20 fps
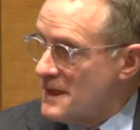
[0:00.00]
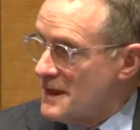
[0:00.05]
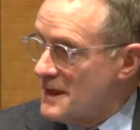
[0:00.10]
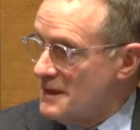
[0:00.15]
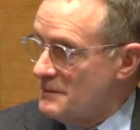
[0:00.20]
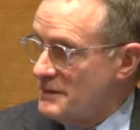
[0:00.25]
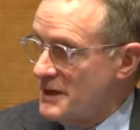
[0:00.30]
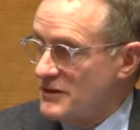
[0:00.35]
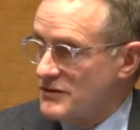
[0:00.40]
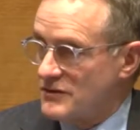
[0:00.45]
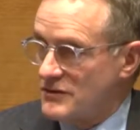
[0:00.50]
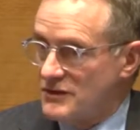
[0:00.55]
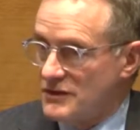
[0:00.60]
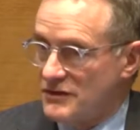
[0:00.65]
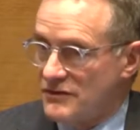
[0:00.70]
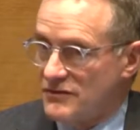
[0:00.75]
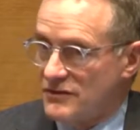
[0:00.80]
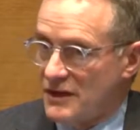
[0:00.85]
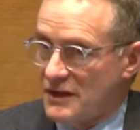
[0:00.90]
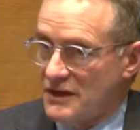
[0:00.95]
And basically
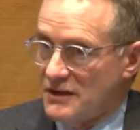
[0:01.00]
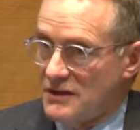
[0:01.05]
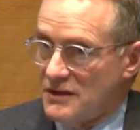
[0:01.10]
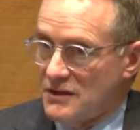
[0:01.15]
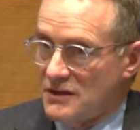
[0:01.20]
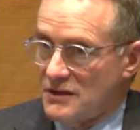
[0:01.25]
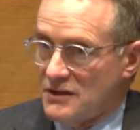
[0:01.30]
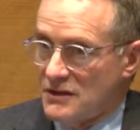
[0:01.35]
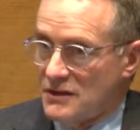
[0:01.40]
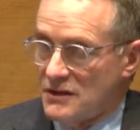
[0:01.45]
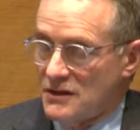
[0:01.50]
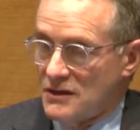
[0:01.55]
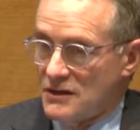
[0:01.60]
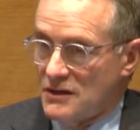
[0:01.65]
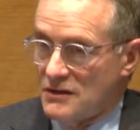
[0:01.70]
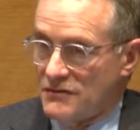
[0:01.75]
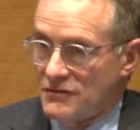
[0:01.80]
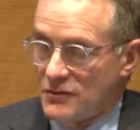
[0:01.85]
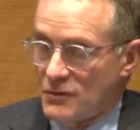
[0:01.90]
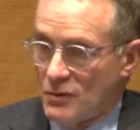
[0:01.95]
it said,
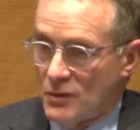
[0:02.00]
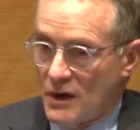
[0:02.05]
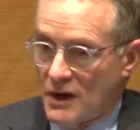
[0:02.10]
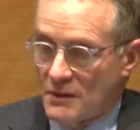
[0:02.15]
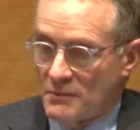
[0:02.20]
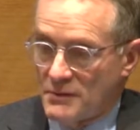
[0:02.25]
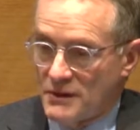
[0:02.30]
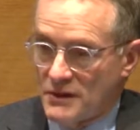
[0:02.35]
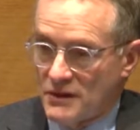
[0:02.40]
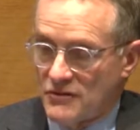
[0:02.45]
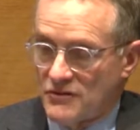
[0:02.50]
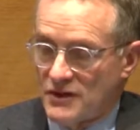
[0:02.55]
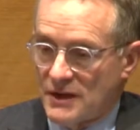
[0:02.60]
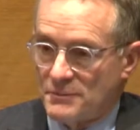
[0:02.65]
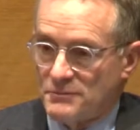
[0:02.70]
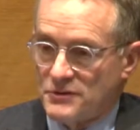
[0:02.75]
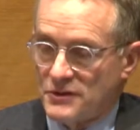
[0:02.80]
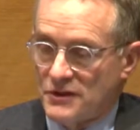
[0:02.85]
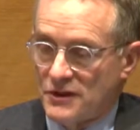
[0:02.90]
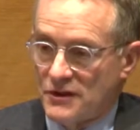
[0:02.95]
if you want to be
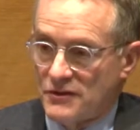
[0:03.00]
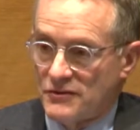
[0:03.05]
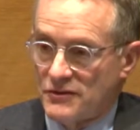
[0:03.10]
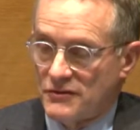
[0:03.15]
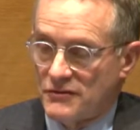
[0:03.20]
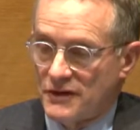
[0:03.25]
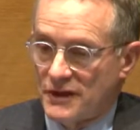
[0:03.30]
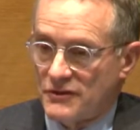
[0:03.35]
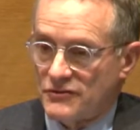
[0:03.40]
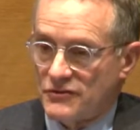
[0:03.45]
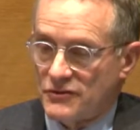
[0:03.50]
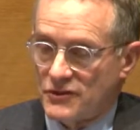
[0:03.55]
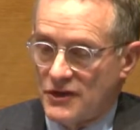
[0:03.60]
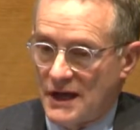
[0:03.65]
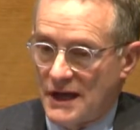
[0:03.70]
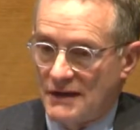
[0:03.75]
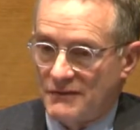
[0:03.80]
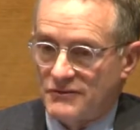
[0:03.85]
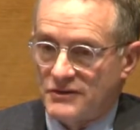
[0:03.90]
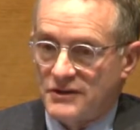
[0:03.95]
exceptional as an investor, you
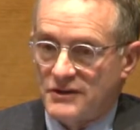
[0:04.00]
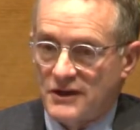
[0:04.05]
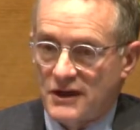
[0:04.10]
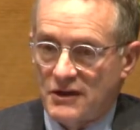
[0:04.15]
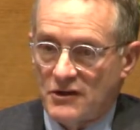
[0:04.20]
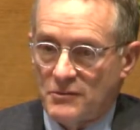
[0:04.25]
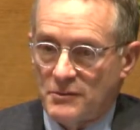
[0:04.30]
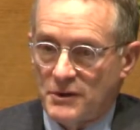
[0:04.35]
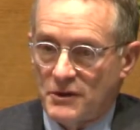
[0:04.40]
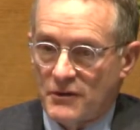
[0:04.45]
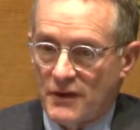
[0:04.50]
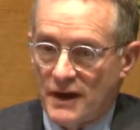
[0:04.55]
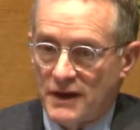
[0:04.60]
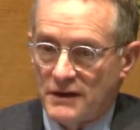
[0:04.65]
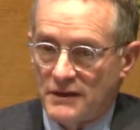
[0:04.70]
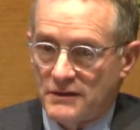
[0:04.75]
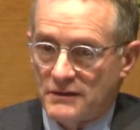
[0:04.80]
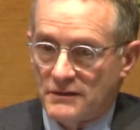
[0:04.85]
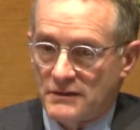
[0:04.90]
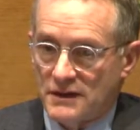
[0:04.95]
have to dare to be
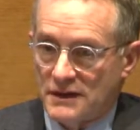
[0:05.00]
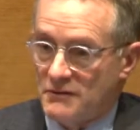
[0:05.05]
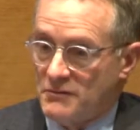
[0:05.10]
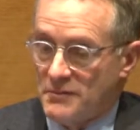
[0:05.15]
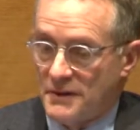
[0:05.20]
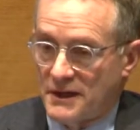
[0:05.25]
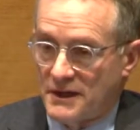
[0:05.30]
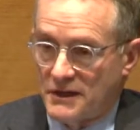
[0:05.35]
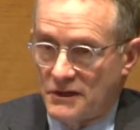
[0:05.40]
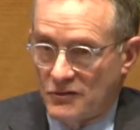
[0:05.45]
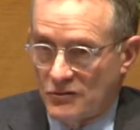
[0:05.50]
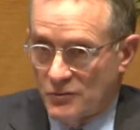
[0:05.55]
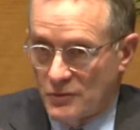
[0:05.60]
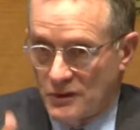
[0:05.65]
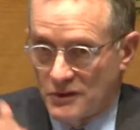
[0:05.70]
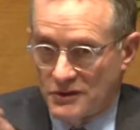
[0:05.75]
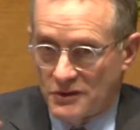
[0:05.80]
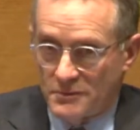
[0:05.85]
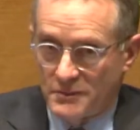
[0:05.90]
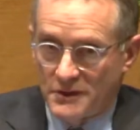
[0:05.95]
great. Everybody here is
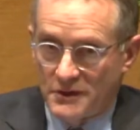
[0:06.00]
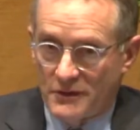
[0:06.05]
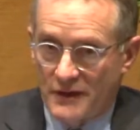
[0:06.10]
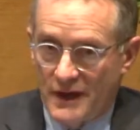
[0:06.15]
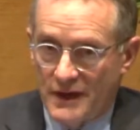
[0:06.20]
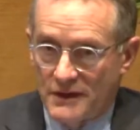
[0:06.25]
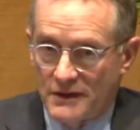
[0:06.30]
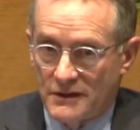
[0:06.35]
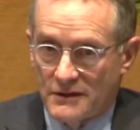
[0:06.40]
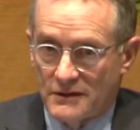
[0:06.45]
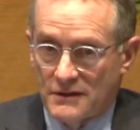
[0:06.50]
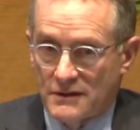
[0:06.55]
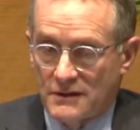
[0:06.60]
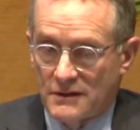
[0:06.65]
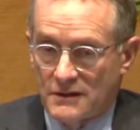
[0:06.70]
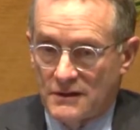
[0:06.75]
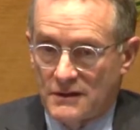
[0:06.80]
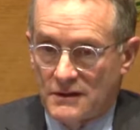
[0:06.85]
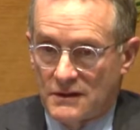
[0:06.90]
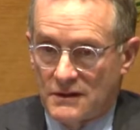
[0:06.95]
willing to be great.
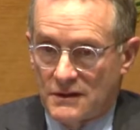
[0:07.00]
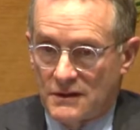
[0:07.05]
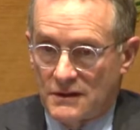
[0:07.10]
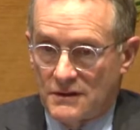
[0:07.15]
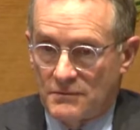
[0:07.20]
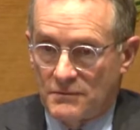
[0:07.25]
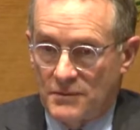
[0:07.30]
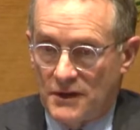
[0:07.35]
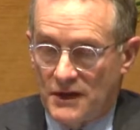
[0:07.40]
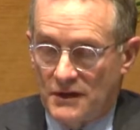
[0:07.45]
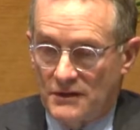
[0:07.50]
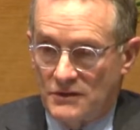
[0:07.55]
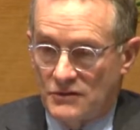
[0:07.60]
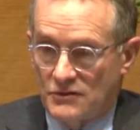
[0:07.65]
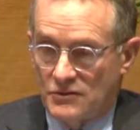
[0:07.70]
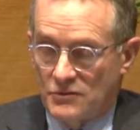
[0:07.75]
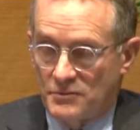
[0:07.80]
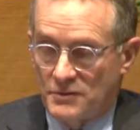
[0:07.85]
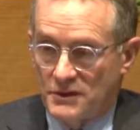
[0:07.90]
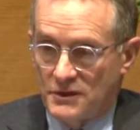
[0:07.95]
But
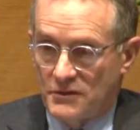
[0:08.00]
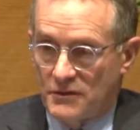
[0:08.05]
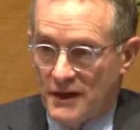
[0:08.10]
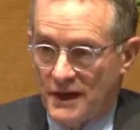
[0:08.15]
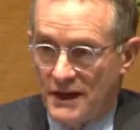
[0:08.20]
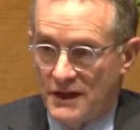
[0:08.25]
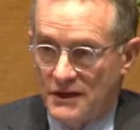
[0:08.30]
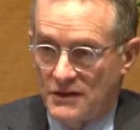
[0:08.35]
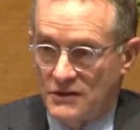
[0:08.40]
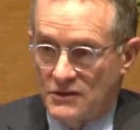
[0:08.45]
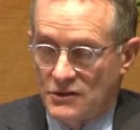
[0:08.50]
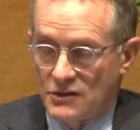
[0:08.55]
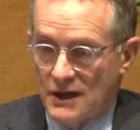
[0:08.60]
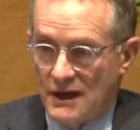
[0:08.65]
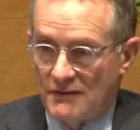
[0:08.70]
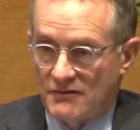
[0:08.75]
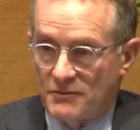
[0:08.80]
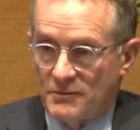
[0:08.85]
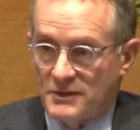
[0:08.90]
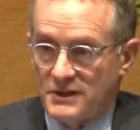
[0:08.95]
to be great, you
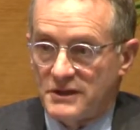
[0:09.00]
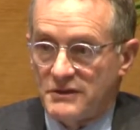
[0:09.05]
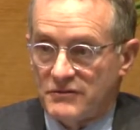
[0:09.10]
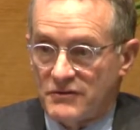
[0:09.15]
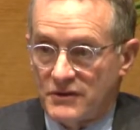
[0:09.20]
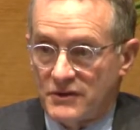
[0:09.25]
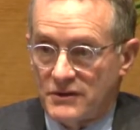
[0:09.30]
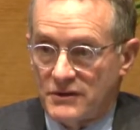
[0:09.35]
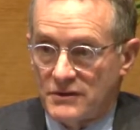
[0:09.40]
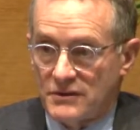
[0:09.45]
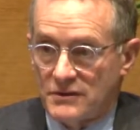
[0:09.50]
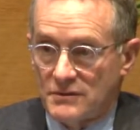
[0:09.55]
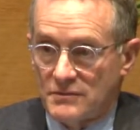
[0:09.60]
have to be different.